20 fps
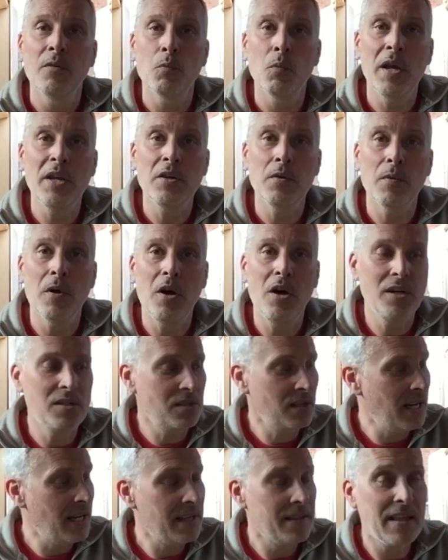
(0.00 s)
When you
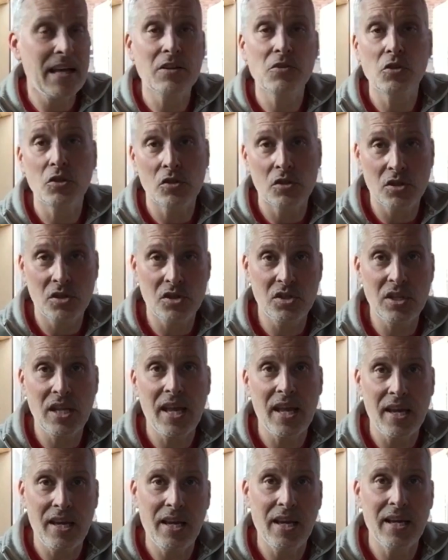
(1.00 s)
isolate, that should
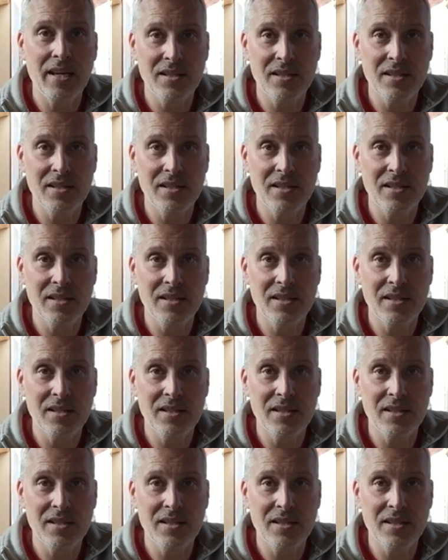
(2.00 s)
stay